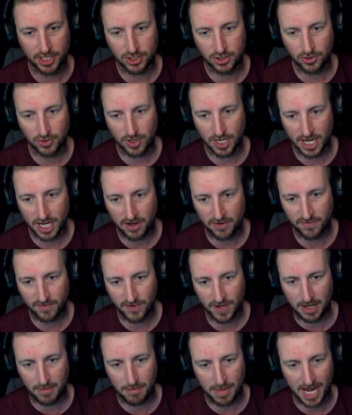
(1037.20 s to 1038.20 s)
do have
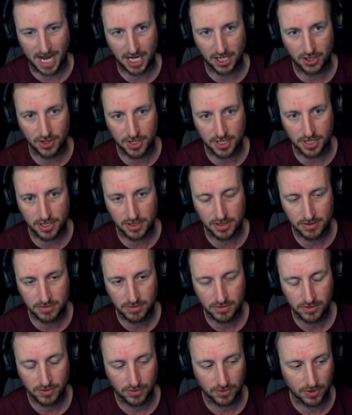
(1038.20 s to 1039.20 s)
a menu here,
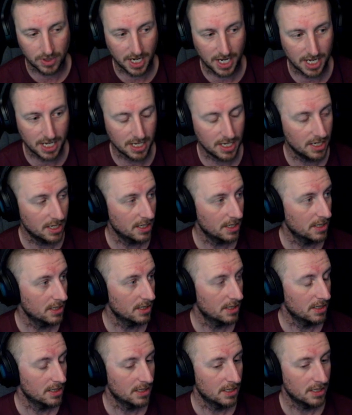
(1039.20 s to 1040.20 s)
right?
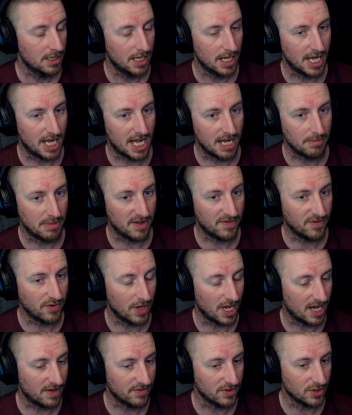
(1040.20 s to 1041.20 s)
If you
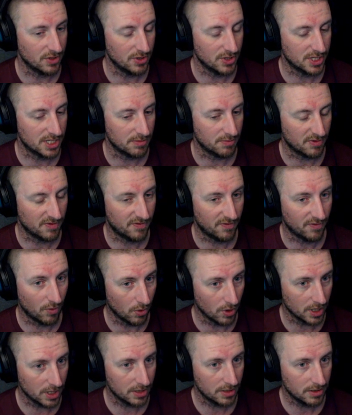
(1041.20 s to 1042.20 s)
haven't used it
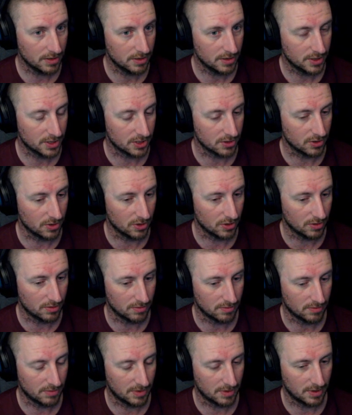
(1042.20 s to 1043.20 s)
before. So
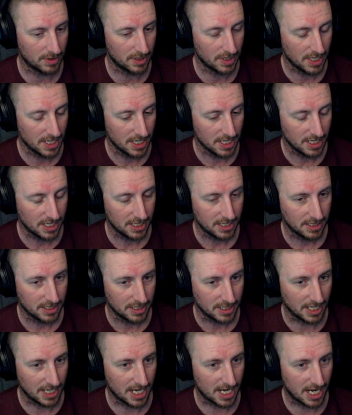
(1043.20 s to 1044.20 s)

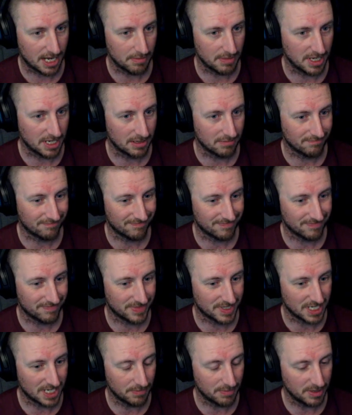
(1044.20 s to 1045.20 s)
yeah, I mean,
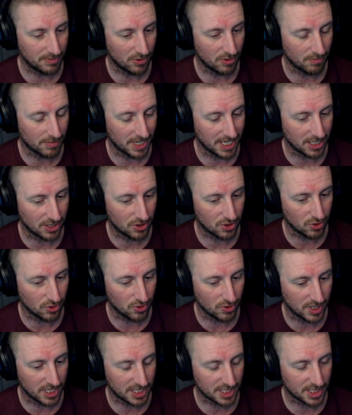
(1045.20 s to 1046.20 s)
some people might
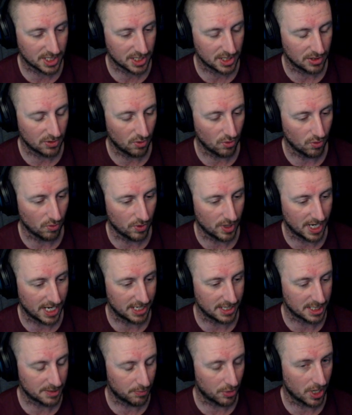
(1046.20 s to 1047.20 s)
do this
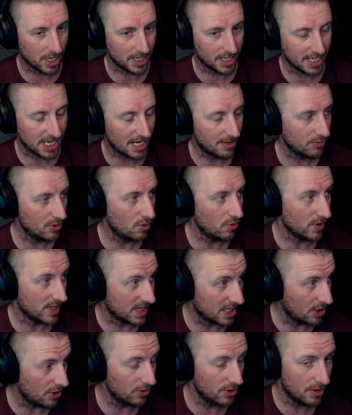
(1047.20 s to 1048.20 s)
Spark Gamble
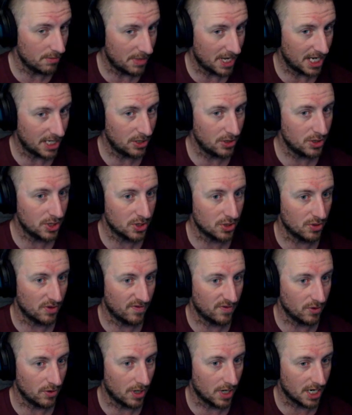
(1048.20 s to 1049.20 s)
without the menu. So
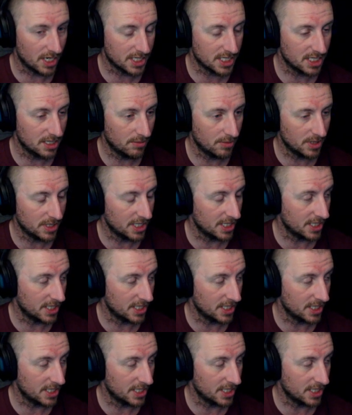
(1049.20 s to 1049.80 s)
if you are someone